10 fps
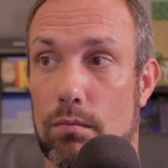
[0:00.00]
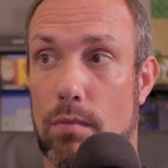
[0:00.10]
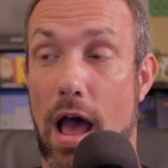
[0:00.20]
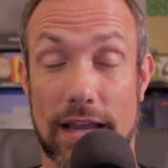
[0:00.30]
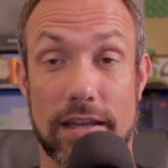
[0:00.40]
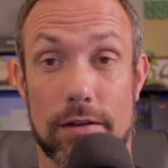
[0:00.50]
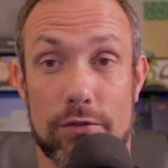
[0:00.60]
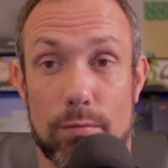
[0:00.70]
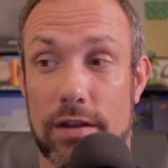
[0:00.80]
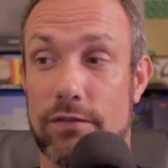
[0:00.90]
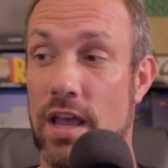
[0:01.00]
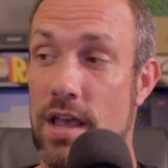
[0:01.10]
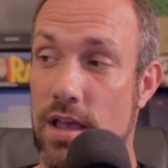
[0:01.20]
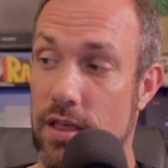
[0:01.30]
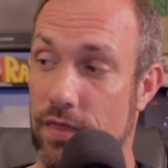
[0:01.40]
Oculus Rift.
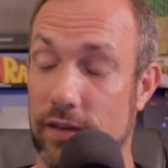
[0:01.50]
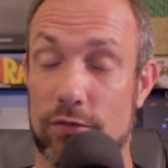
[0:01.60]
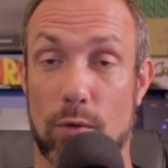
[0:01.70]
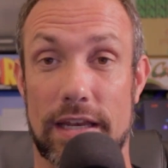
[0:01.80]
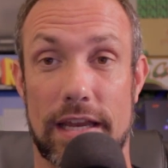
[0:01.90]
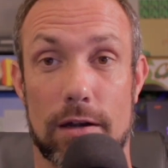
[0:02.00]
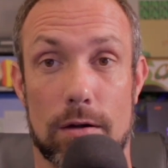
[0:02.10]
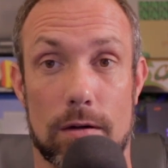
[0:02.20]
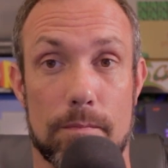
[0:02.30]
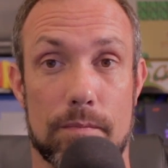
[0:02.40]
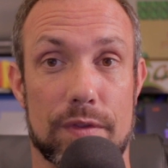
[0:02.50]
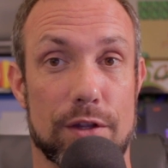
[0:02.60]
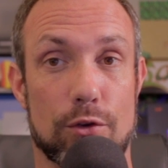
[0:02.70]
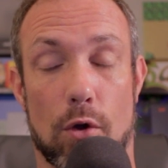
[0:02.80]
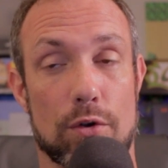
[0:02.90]
This one here,
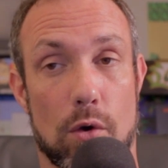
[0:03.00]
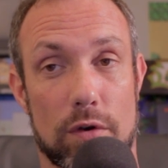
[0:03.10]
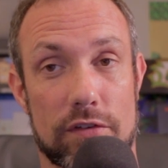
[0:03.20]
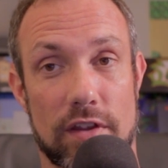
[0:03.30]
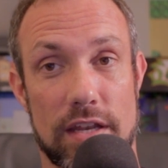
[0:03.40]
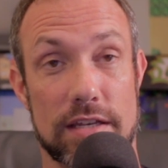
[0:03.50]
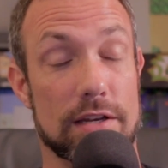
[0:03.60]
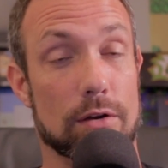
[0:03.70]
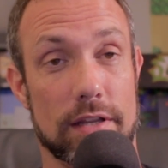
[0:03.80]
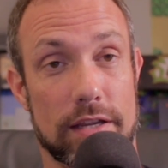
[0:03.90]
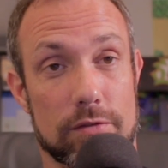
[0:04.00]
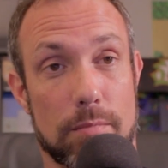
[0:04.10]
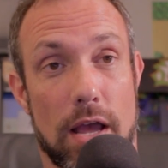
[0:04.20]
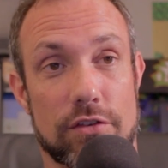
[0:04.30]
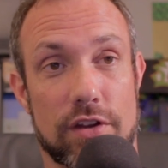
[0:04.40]
you don't notice it nearly as
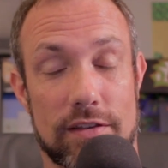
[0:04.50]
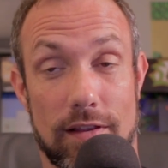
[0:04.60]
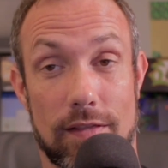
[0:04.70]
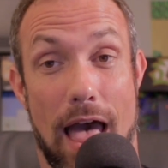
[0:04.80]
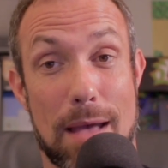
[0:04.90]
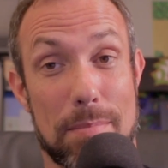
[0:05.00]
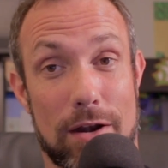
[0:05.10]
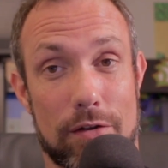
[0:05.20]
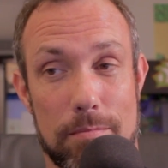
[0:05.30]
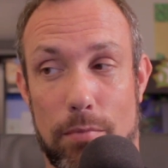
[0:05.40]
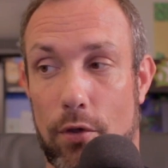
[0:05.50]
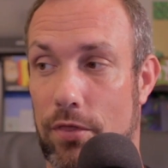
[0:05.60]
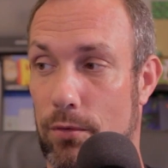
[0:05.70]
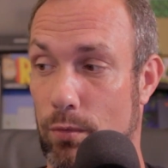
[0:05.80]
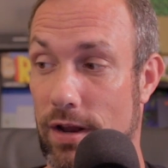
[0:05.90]
much. It's a lot better than both
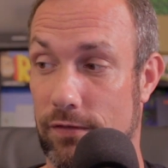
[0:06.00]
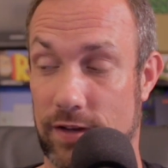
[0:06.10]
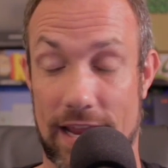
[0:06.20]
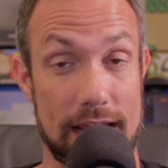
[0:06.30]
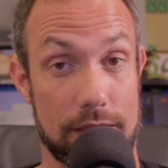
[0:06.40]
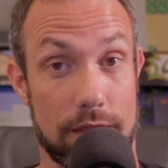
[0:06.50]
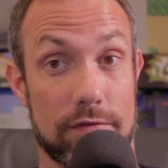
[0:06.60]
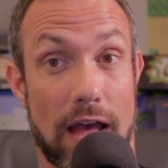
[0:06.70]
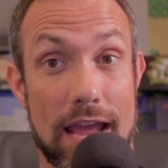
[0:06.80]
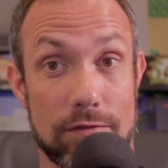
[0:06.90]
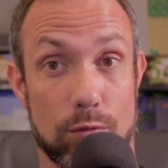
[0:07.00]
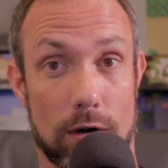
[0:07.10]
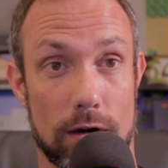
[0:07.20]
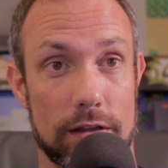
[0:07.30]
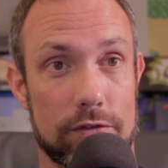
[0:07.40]
the Rift and the Vive
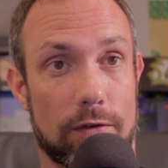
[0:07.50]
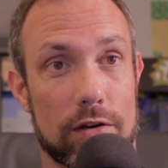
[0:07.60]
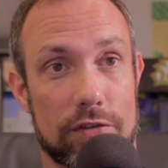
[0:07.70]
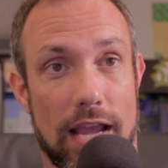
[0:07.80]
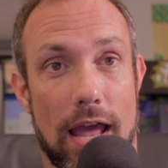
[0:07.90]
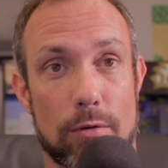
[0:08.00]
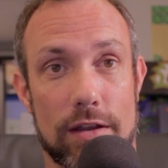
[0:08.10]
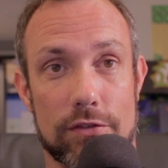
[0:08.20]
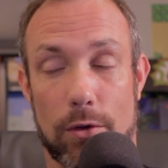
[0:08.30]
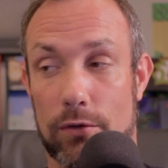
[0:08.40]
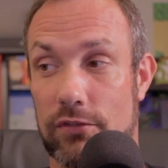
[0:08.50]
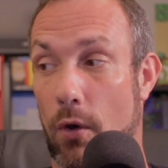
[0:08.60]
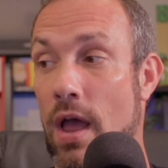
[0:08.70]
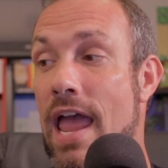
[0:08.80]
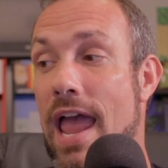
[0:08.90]
were as far as the God rays go.
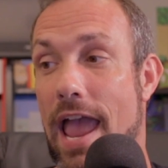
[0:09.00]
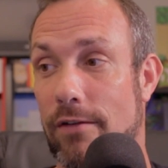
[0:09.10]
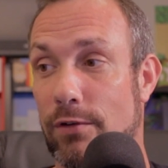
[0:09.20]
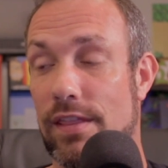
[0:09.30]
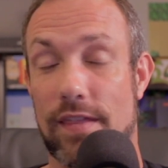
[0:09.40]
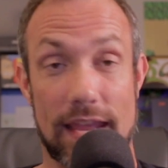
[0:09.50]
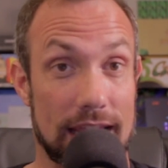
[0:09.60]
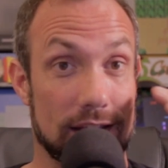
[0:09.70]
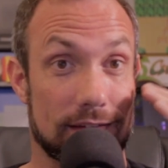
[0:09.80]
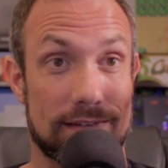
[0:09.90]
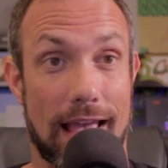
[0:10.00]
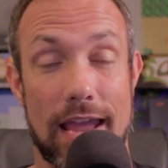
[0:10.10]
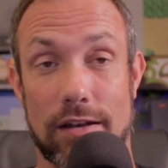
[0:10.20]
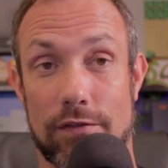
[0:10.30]
So everything inside